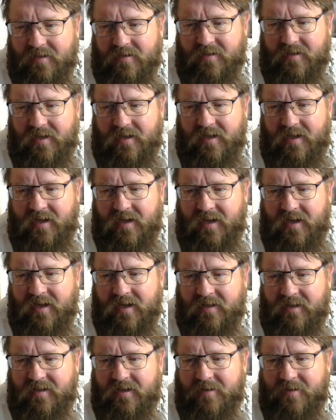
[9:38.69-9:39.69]

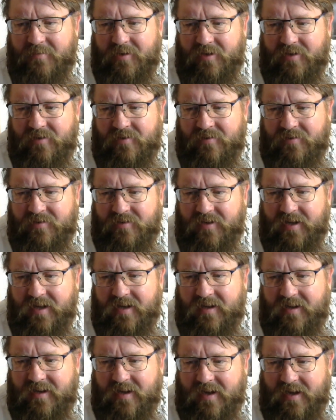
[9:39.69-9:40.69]
Dang, Demo, you got
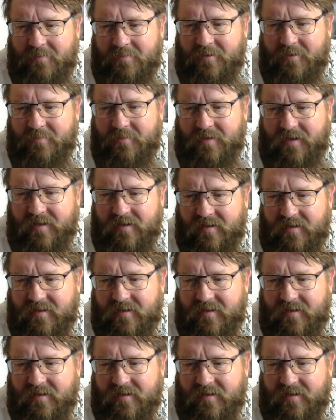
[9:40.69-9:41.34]
a compliment.